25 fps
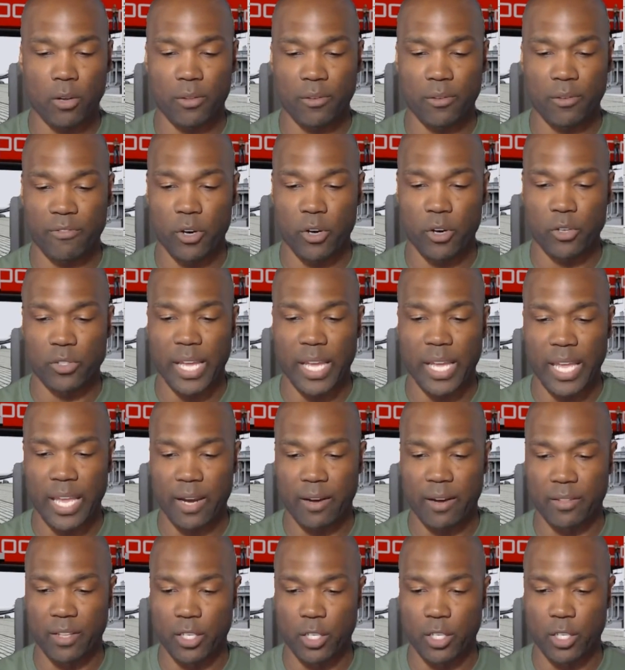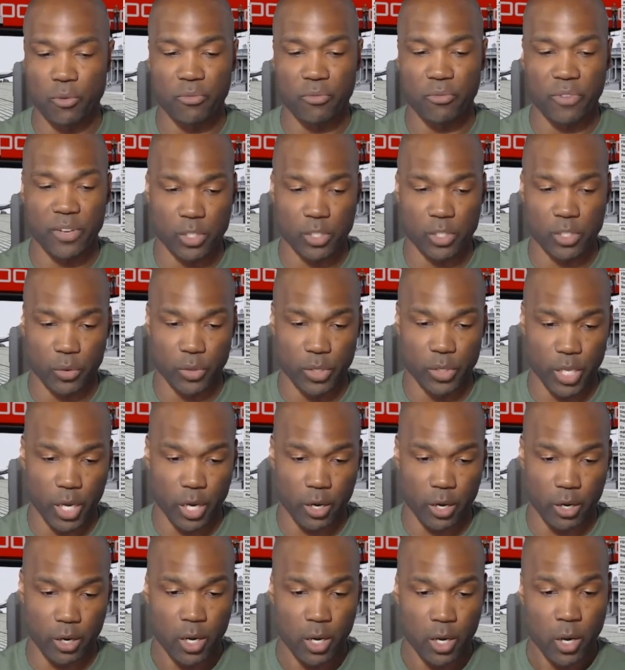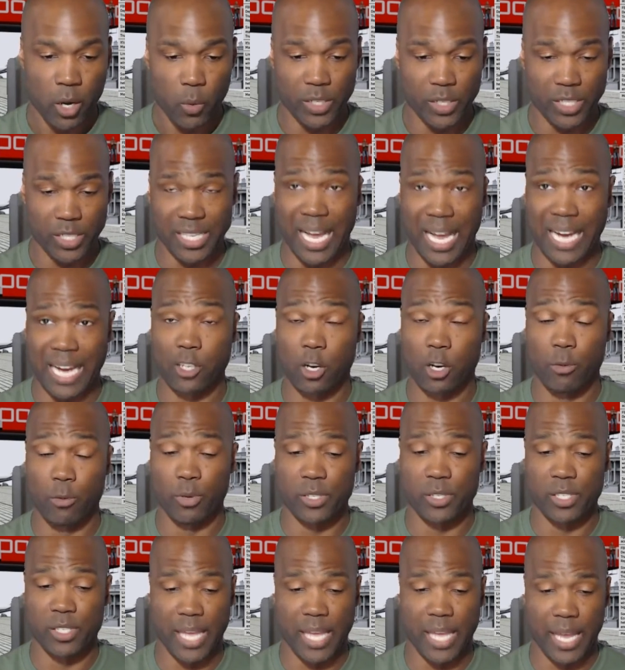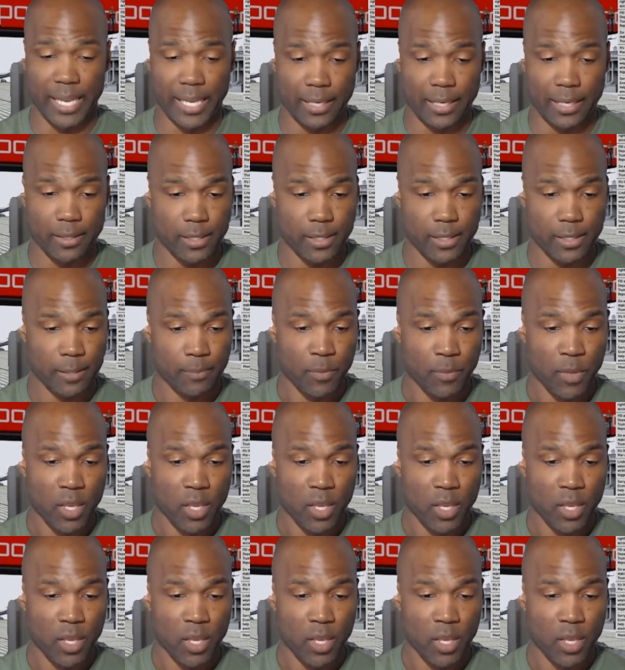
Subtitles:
on the first day of the new fiscal year, which is October 2nd.